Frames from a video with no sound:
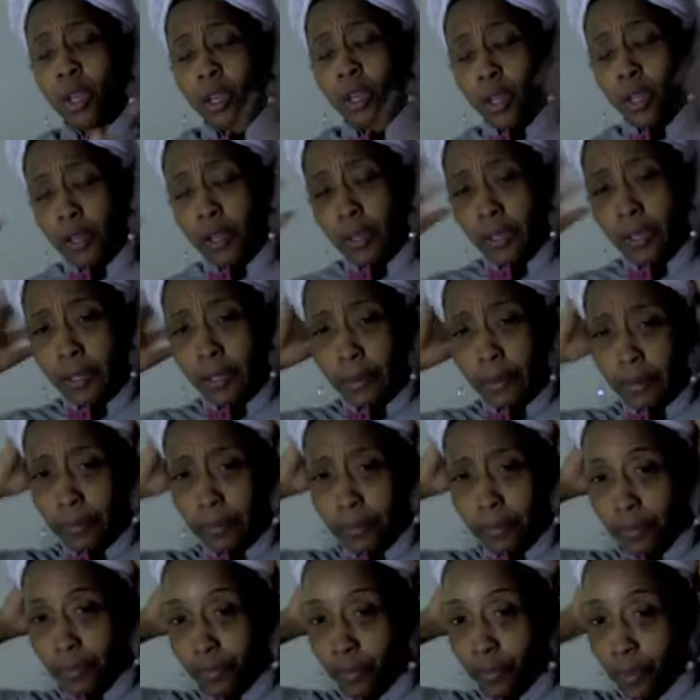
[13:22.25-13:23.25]

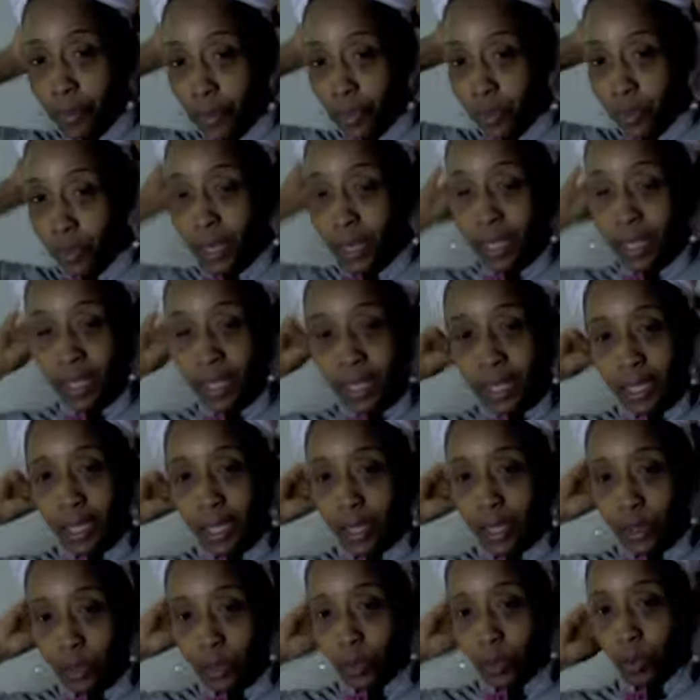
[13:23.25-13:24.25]
Right
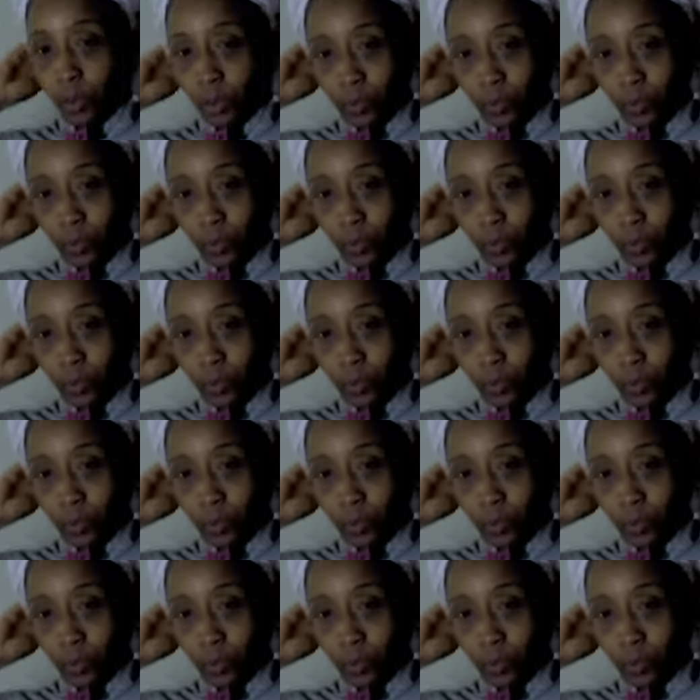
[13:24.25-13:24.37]
now,